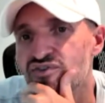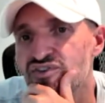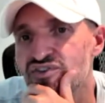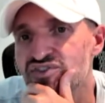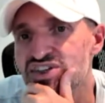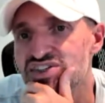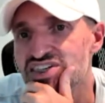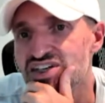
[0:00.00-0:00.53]

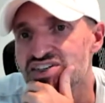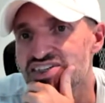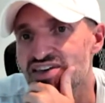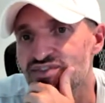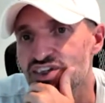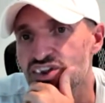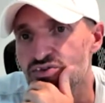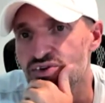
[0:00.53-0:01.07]

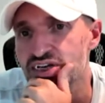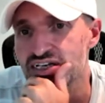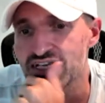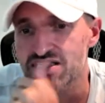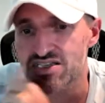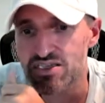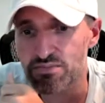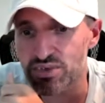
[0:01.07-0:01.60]
56.73
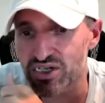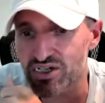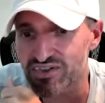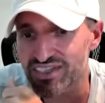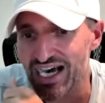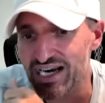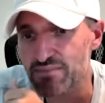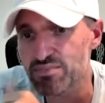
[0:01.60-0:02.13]
needs to build.
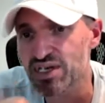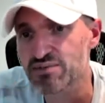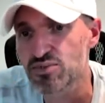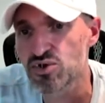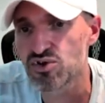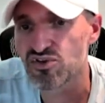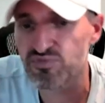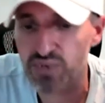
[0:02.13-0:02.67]
Not a big
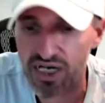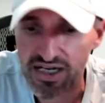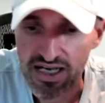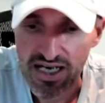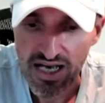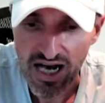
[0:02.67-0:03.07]
move, but